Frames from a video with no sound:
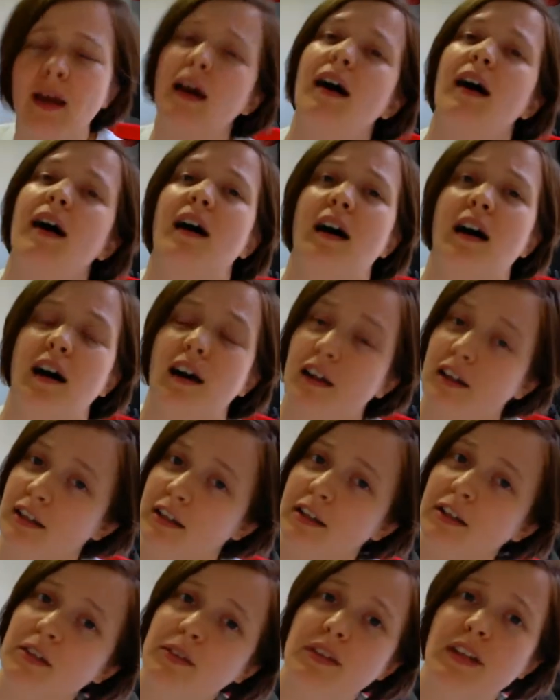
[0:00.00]
I'll
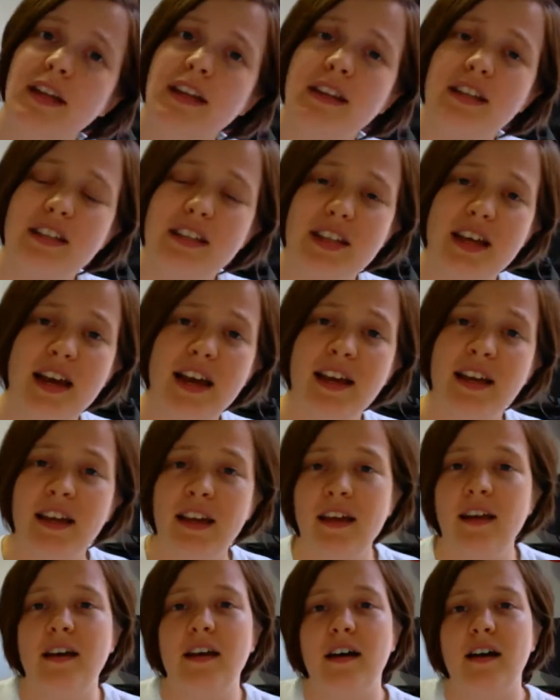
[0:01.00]
include the link to that
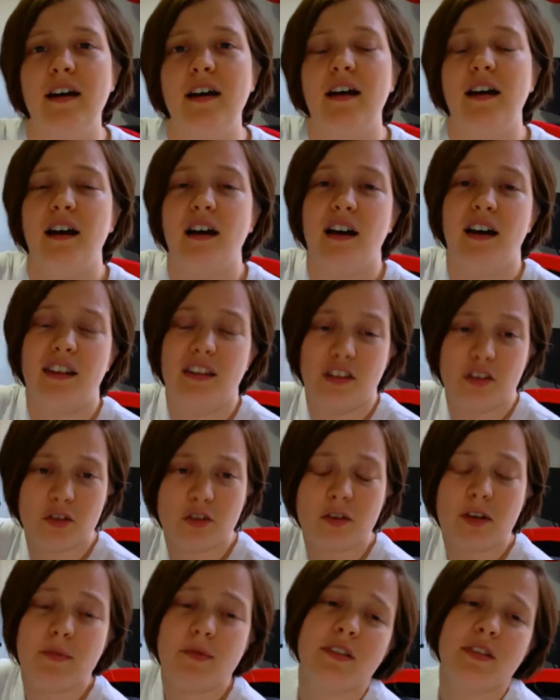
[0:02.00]
in the
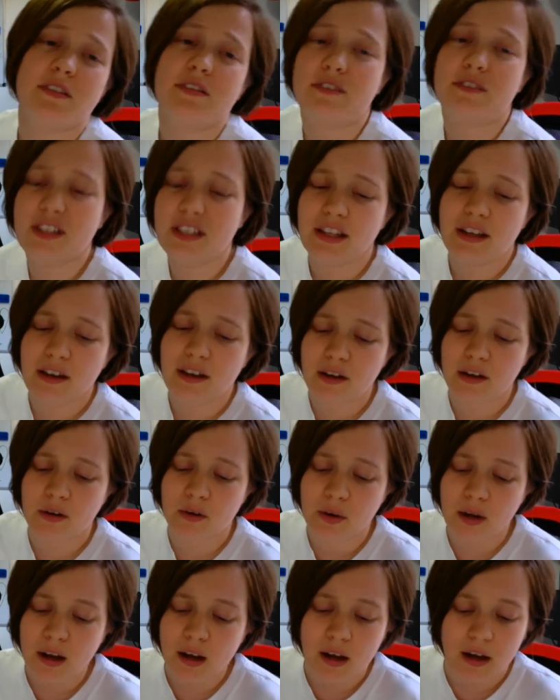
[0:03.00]
description of the
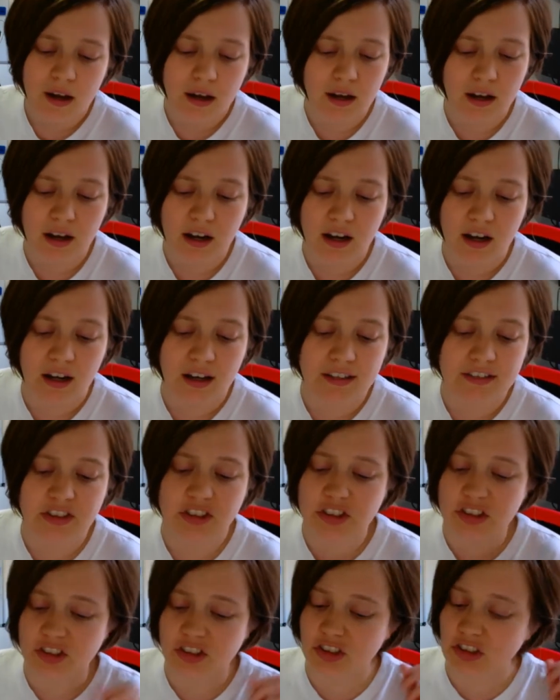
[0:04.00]
video.
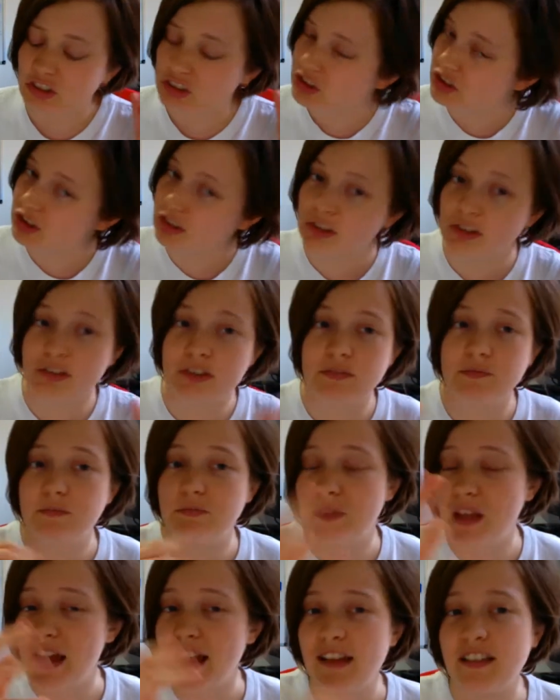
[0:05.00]
Just
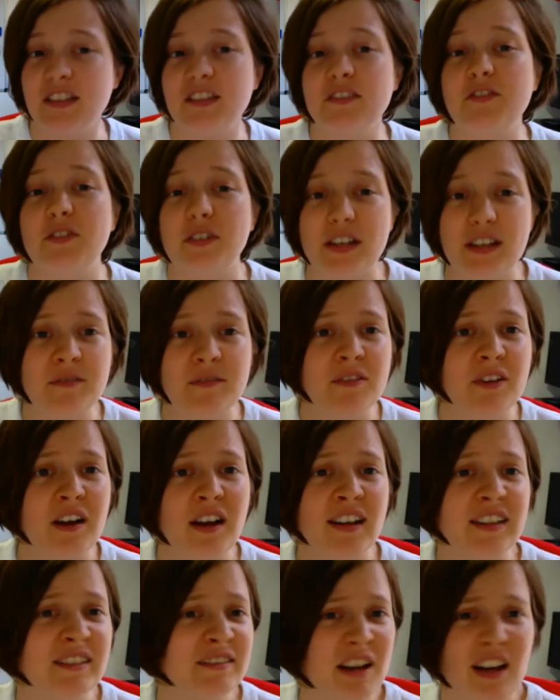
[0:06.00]
ask for an
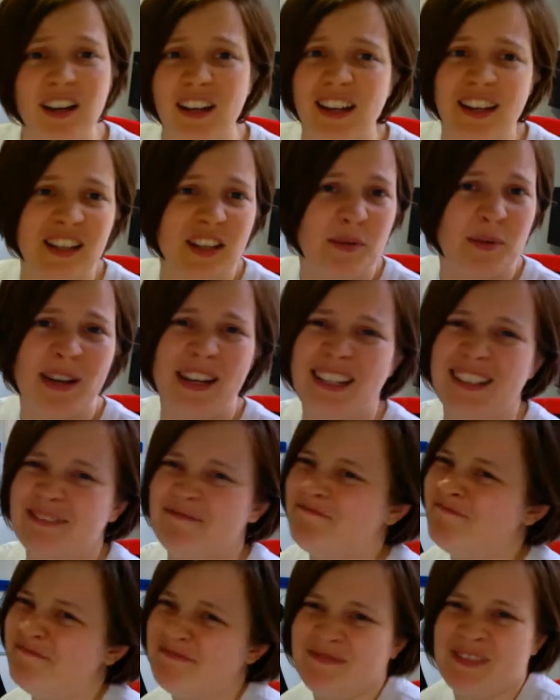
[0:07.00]
invite, I'll let you
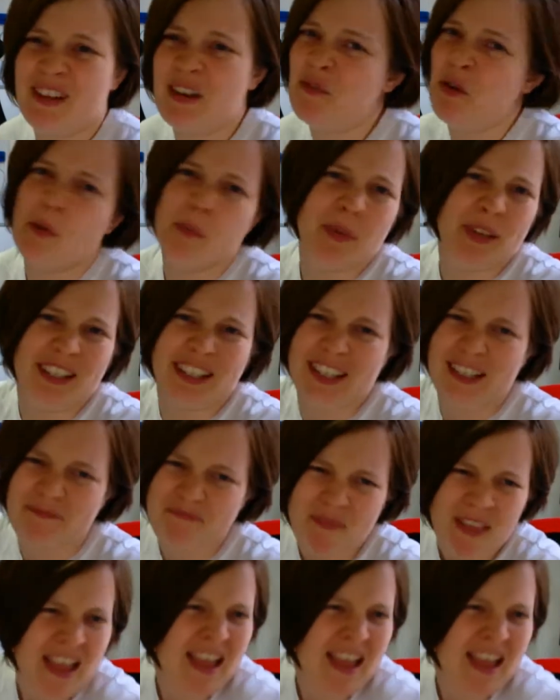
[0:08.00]
in. I'm not picky.